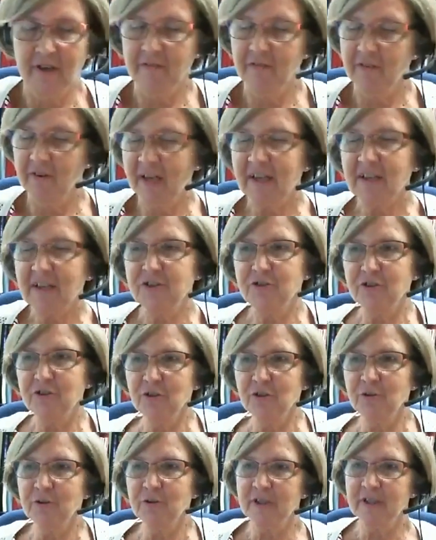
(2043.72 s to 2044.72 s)
extra
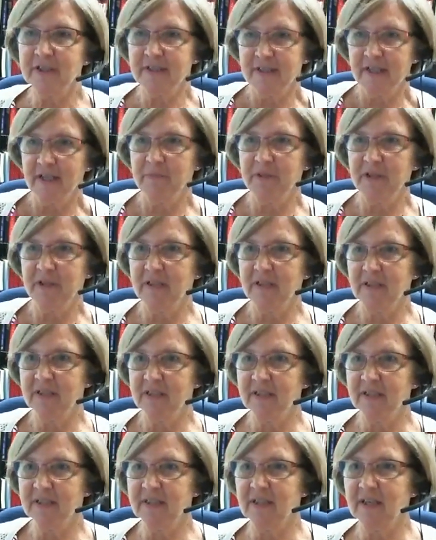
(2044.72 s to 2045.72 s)
noise? I mean,
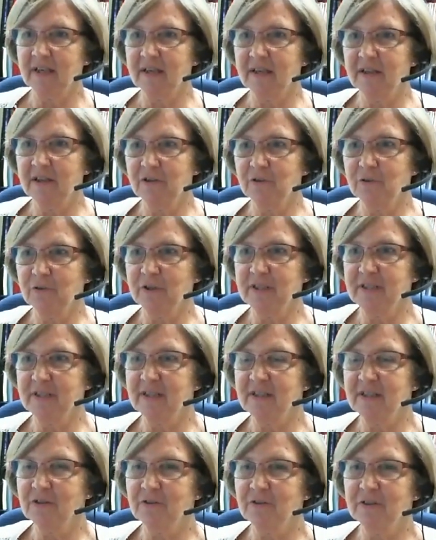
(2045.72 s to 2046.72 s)
just the noise
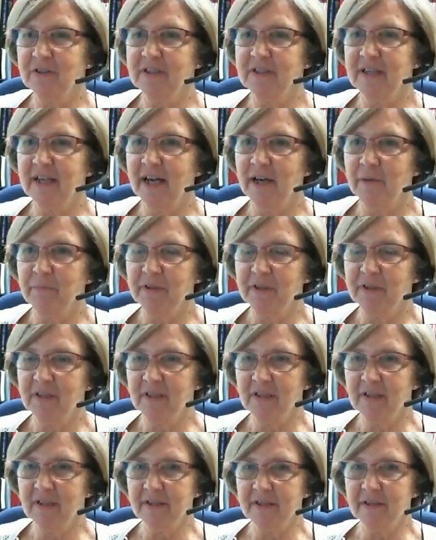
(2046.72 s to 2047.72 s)
that's going to
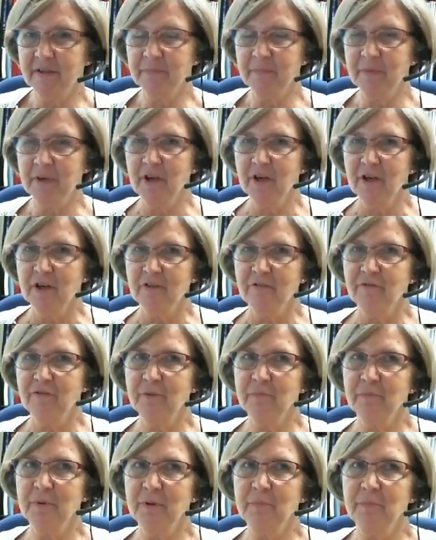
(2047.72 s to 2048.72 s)
happen
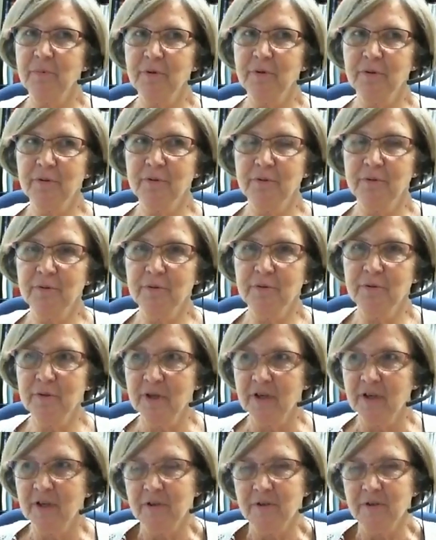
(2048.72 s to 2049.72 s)
from people who
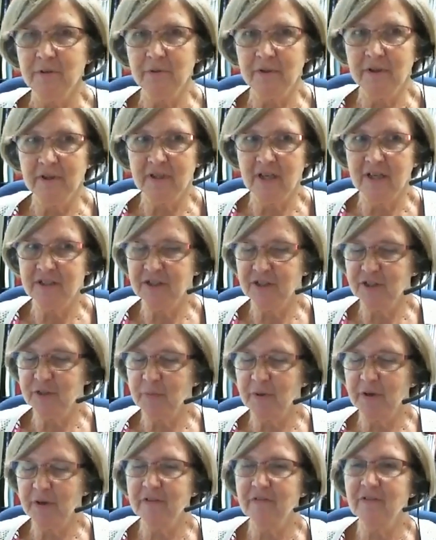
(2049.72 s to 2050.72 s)
that's just
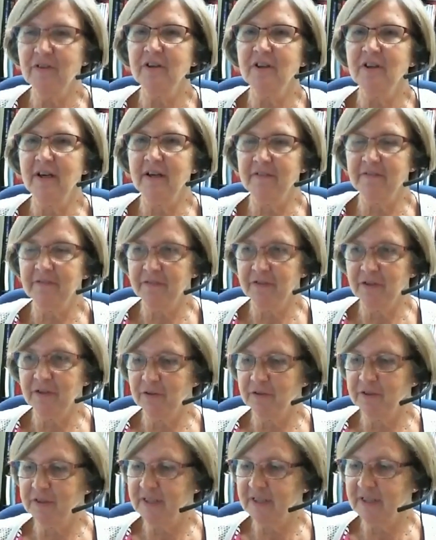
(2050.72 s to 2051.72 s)
part of their life,
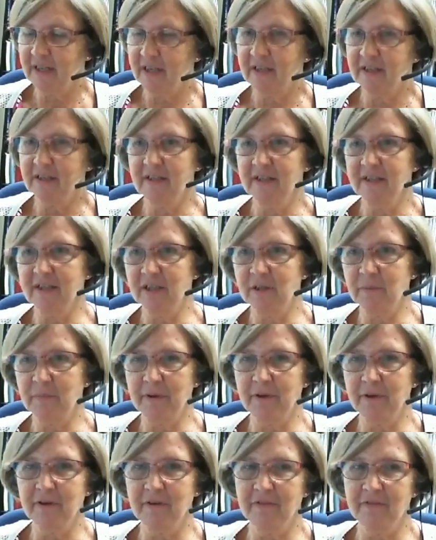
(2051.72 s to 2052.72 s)
style and the
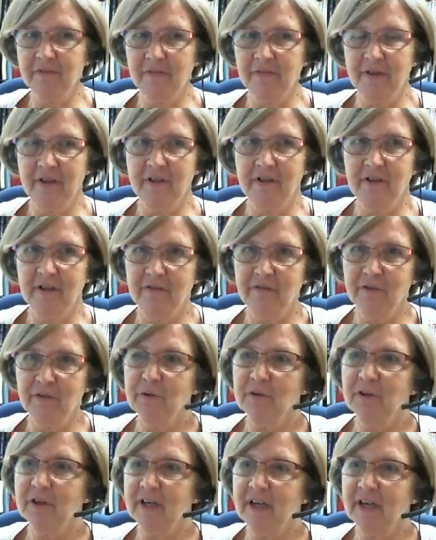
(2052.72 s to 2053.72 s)
part of
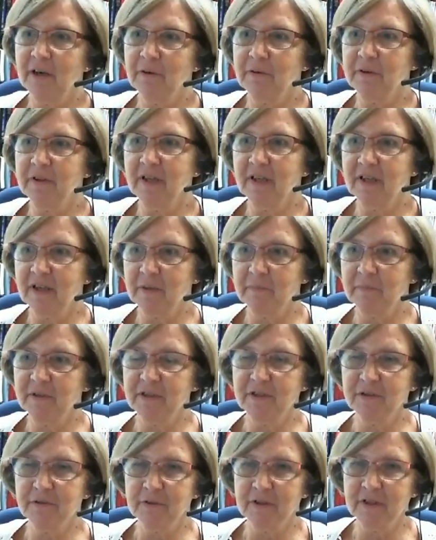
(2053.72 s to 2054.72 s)
who they are when they come
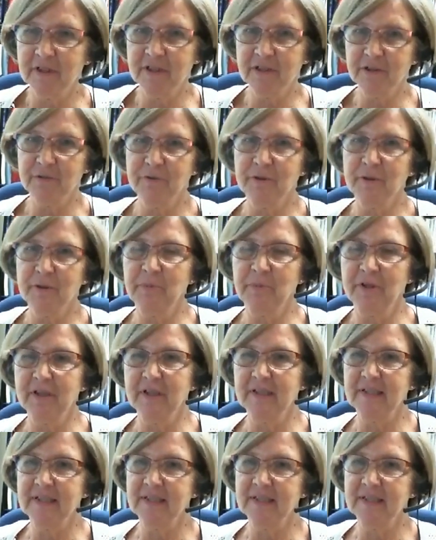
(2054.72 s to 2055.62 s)
into a place.